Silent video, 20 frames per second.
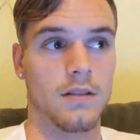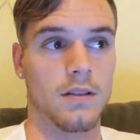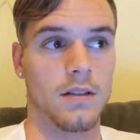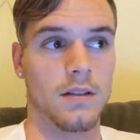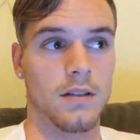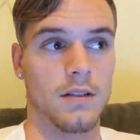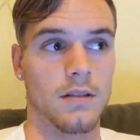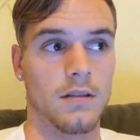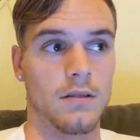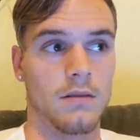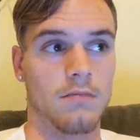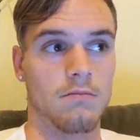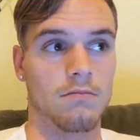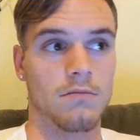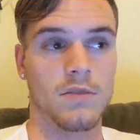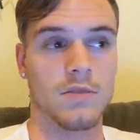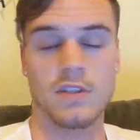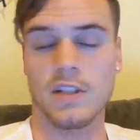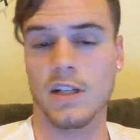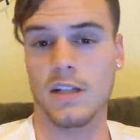in
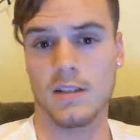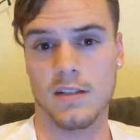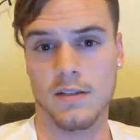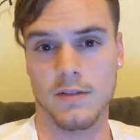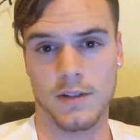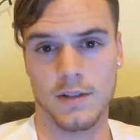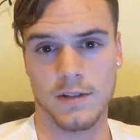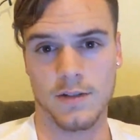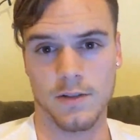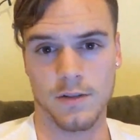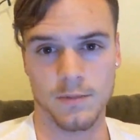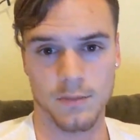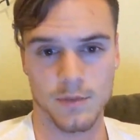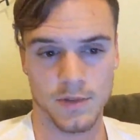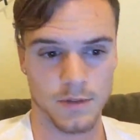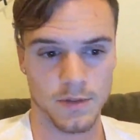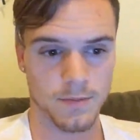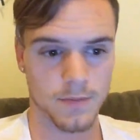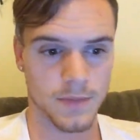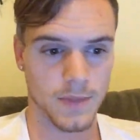scientific
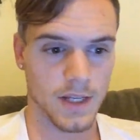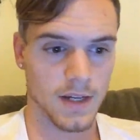terms.